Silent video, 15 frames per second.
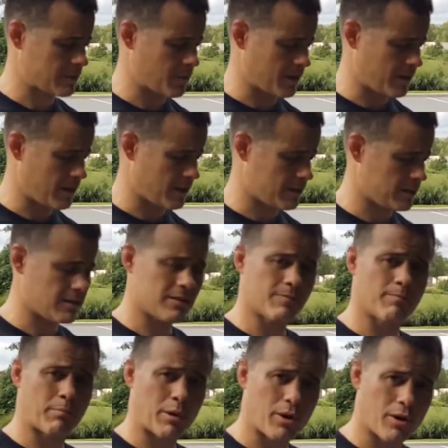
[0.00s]
but this is
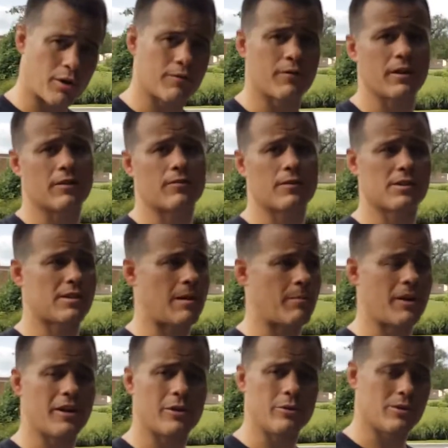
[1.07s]
perfect for
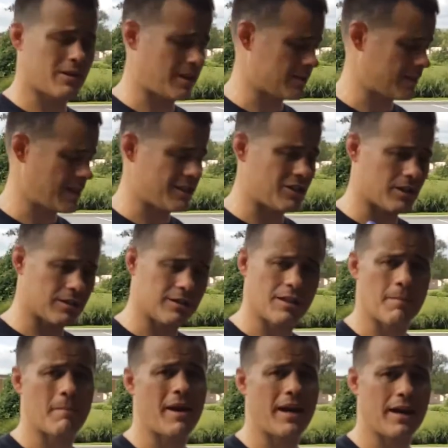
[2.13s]
somebody who says they just
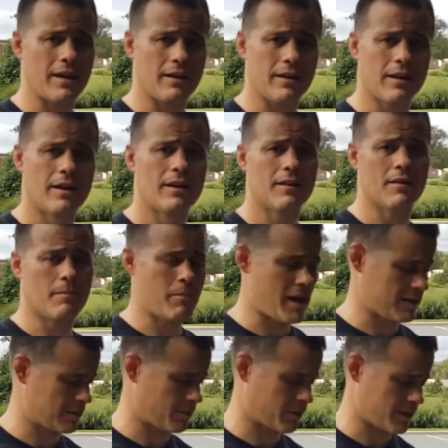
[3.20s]
demand the
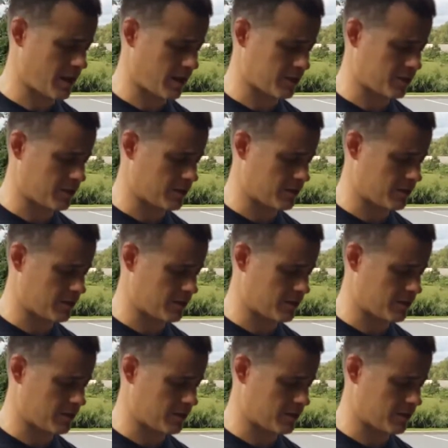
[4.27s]
best protection.